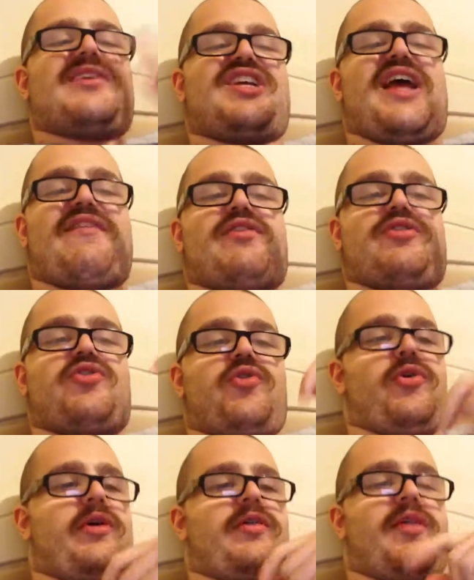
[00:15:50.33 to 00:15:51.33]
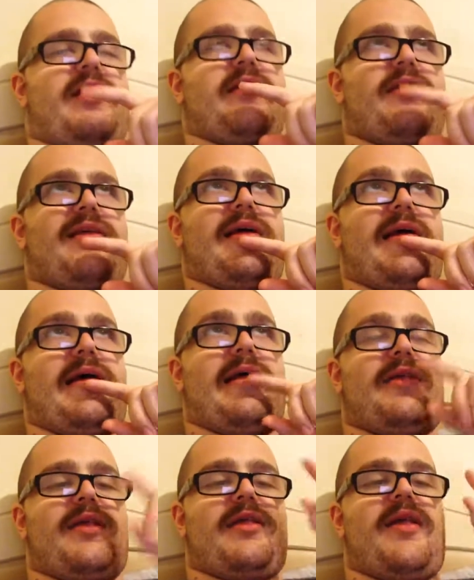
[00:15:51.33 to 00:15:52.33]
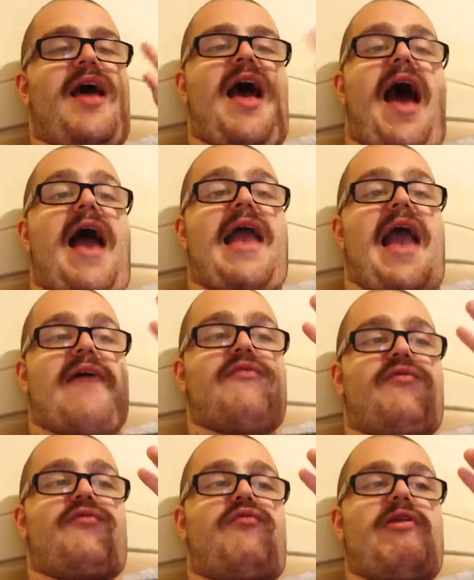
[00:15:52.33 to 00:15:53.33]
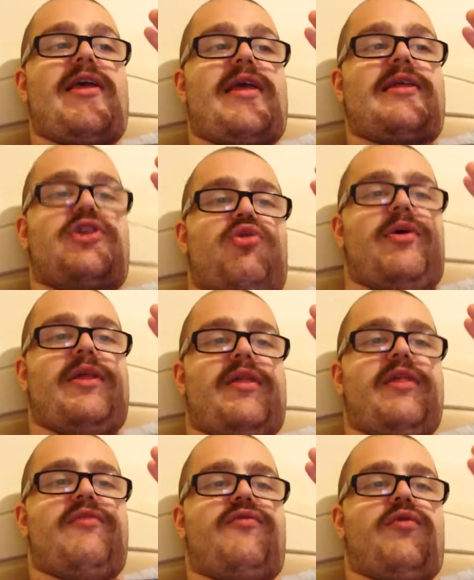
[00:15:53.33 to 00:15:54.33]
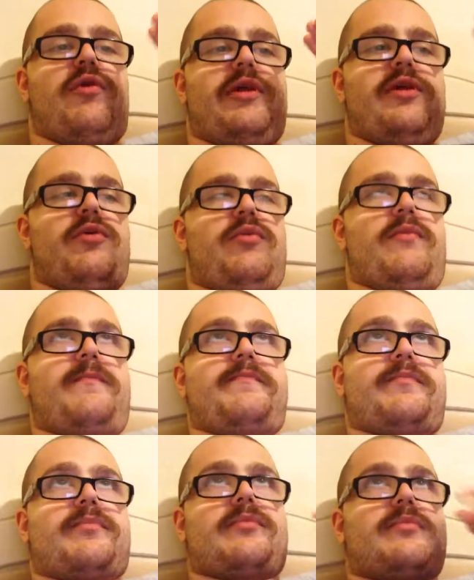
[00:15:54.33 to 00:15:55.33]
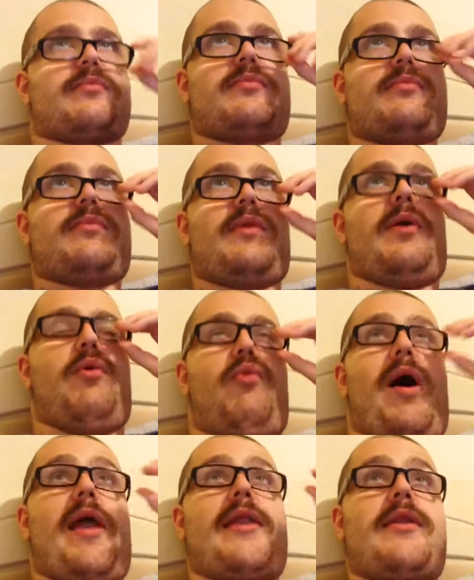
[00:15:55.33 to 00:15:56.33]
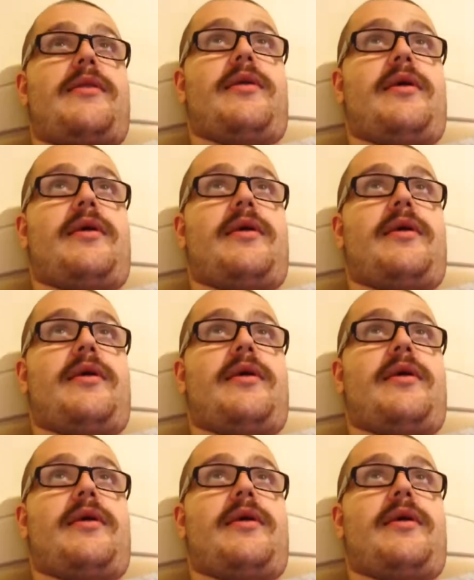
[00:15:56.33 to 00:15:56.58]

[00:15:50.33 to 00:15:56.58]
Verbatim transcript: chef's choice, and he's, uh, he says, I have three choices for you. One,